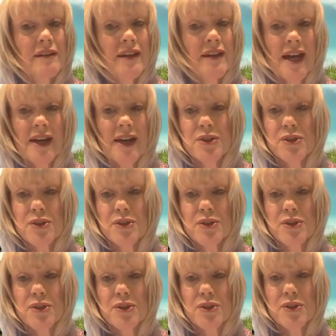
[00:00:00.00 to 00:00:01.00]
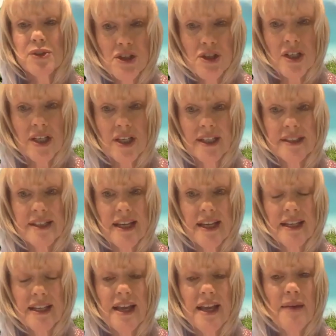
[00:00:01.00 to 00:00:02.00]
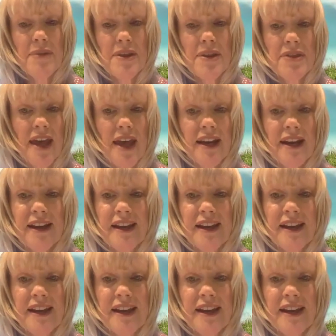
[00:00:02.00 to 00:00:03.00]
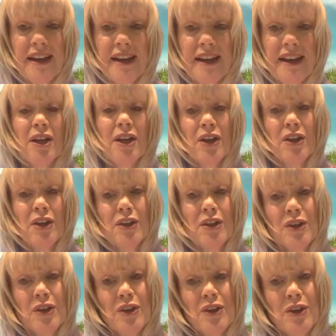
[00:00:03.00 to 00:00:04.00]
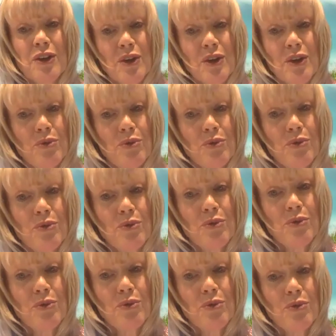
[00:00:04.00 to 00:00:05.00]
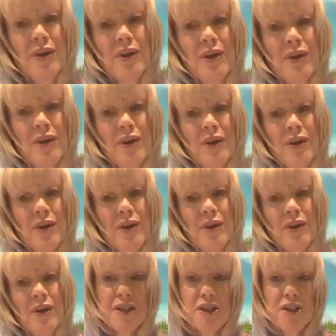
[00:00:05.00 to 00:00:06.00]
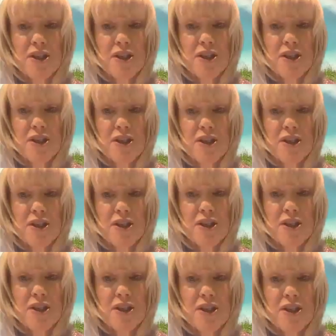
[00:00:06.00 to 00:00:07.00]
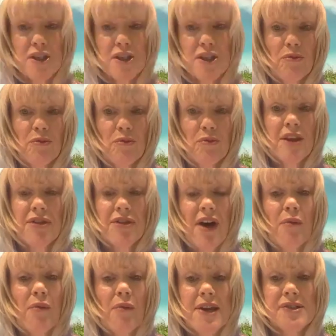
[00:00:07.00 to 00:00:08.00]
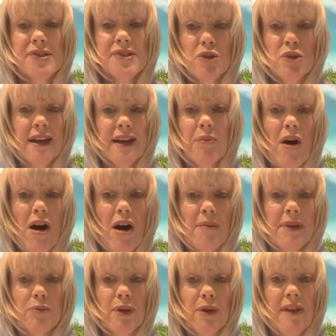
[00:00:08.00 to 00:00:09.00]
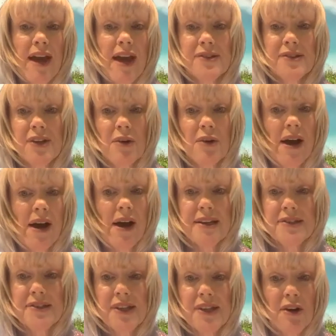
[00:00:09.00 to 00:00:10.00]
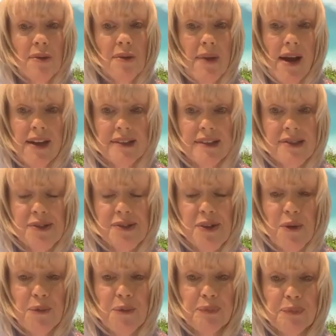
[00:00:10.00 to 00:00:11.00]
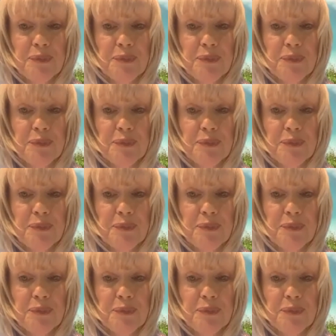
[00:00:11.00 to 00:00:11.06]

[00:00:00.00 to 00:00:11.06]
extra compassionate and empathetic and really help each other with ways in which we can help calm and relax our bodies and our minds. So